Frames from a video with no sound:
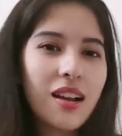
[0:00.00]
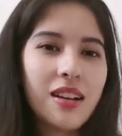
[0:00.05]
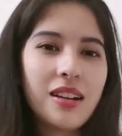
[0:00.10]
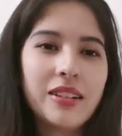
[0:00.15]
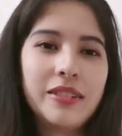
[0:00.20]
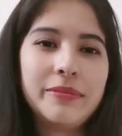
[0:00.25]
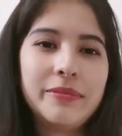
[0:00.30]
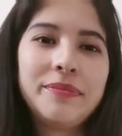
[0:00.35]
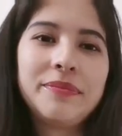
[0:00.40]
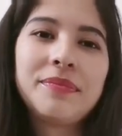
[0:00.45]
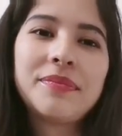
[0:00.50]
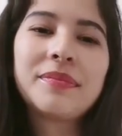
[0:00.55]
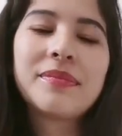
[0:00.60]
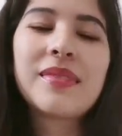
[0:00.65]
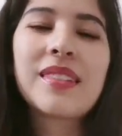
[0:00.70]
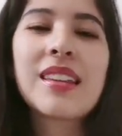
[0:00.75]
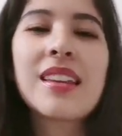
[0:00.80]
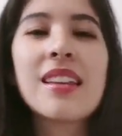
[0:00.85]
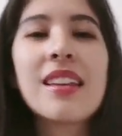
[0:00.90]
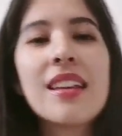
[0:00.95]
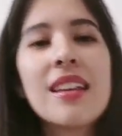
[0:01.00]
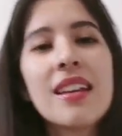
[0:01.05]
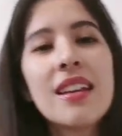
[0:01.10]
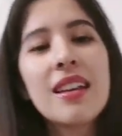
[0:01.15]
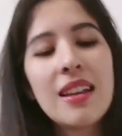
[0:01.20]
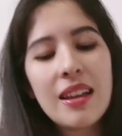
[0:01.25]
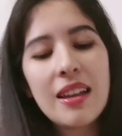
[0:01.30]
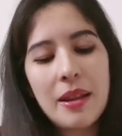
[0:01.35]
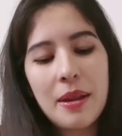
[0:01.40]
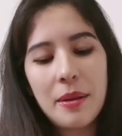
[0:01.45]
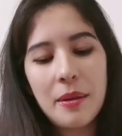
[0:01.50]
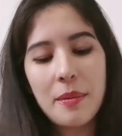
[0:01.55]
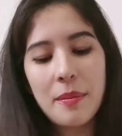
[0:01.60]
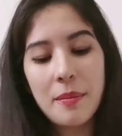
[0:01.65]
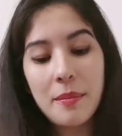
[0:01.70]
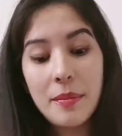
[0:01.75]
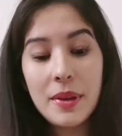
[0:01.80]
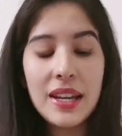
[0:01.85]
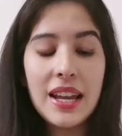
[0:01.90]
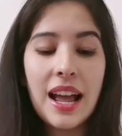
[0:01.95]
Ugh.
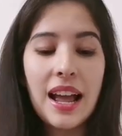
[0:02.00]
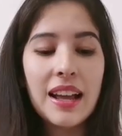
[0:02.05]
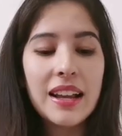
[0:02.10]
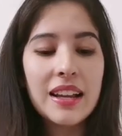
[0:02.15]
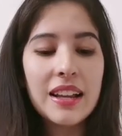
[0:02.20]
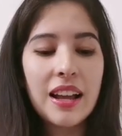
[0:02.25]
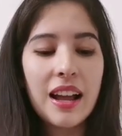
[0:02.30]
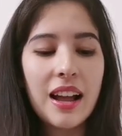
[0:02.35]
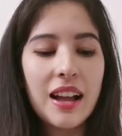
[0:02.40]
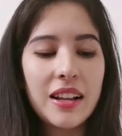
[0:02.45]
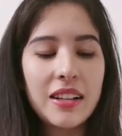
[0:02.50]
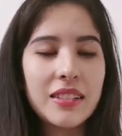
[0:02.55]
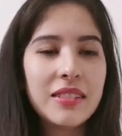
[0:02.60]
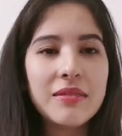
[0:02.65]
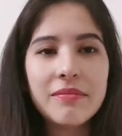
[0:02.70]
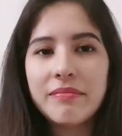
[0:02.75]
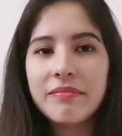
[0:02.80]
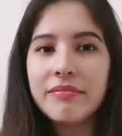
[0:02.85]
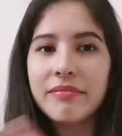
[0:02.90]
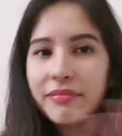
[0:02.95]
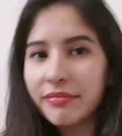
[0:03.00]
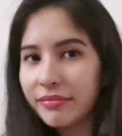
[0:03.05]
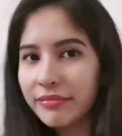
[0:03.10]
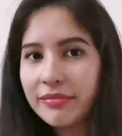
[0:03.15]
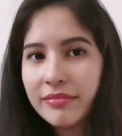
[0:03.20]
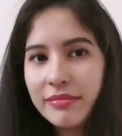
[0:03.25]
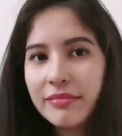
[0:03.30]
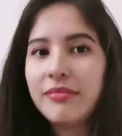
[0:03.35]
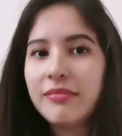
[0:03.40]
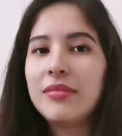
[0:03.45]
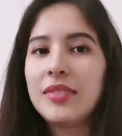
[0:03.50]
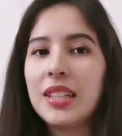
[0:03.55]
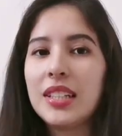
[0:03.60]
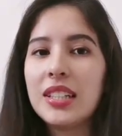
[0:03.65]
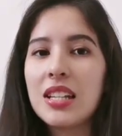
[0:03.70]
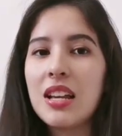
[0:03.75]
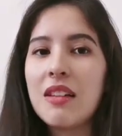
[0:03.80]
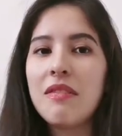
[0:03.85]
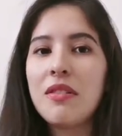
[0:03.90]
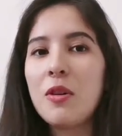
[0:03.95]
But yeah,
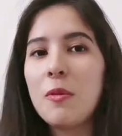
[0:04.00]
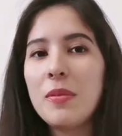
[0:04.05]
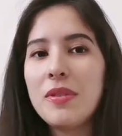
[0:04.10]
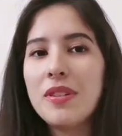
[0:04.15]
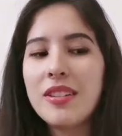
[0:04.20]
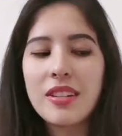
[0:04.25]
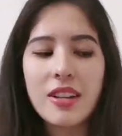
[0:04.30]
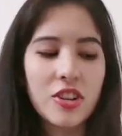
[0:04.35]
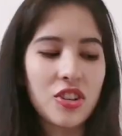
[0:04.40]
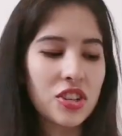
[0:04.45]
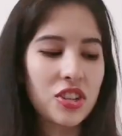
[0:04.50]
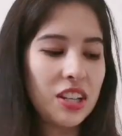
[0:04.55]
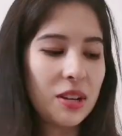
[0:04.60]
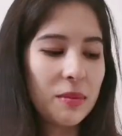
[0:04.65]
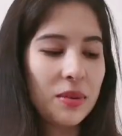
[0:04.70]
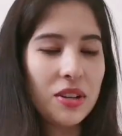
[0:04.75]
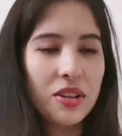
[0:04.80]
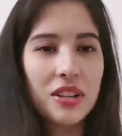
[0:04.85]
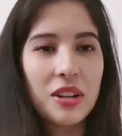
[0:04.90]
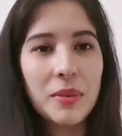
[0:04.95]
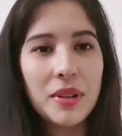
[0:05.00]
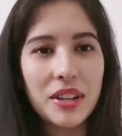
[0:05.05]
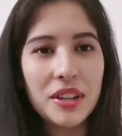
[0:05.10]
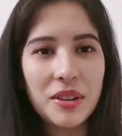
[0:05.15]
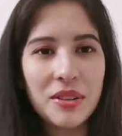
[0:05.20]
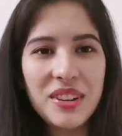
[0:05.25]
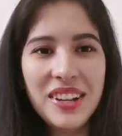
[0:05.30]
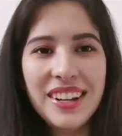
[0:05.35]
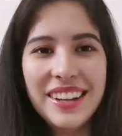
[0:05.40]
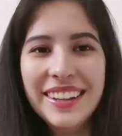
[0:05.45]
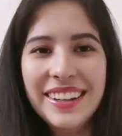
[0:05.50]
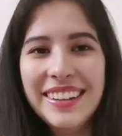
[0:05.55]
let's have an open discussion. Let me know down below.